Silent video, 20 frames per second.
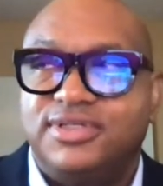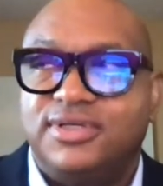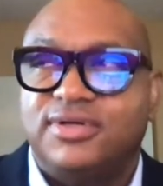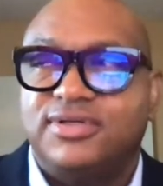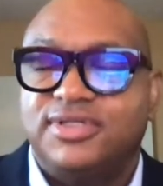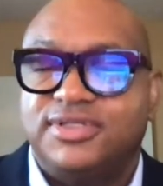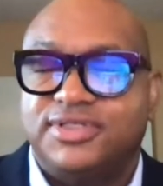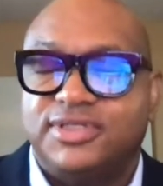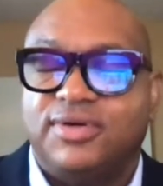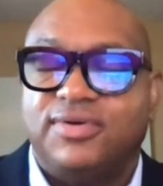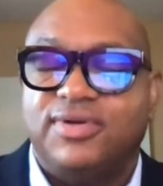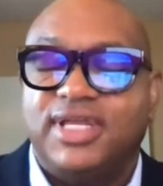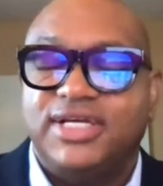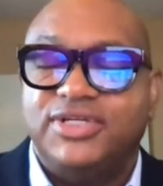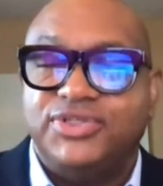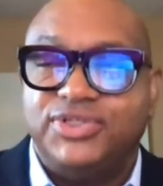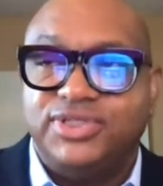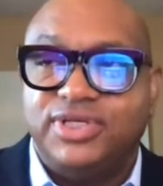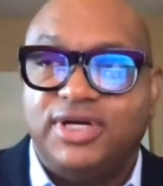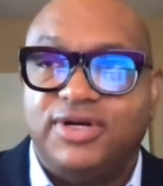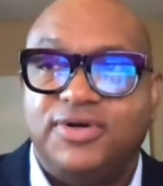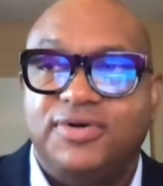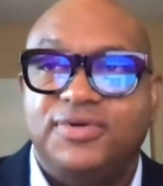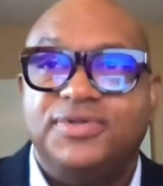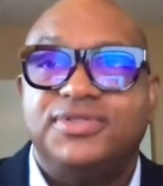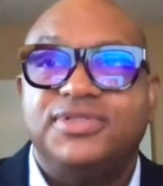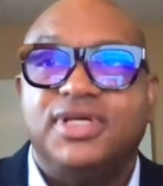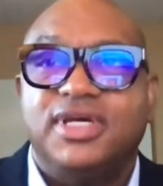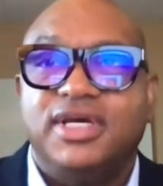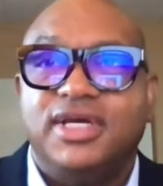Soleil
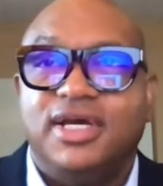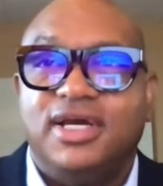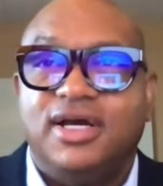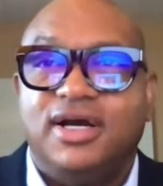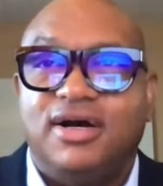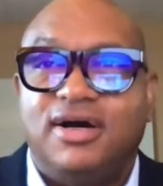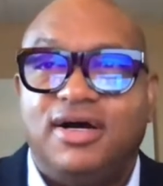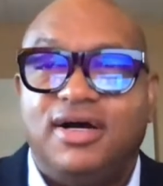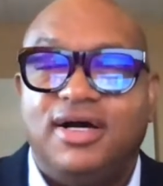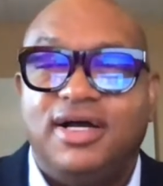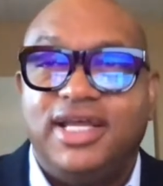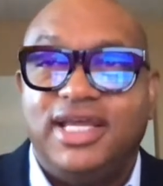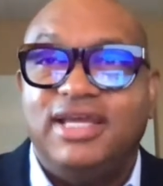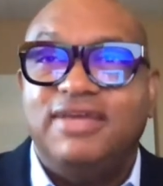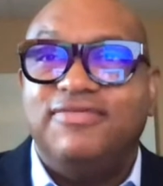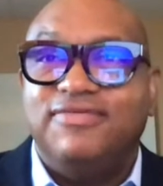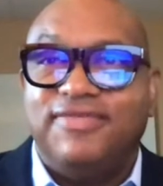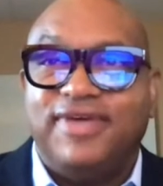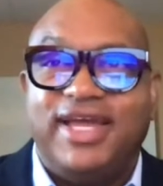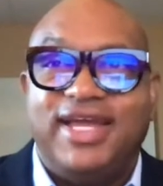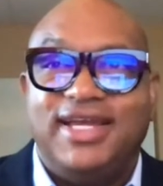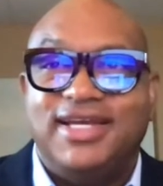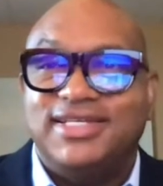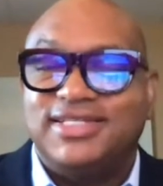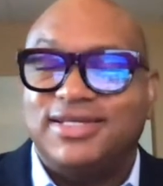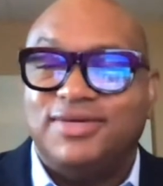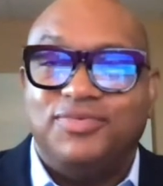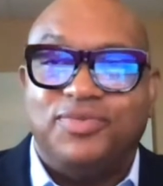shows in Vegas.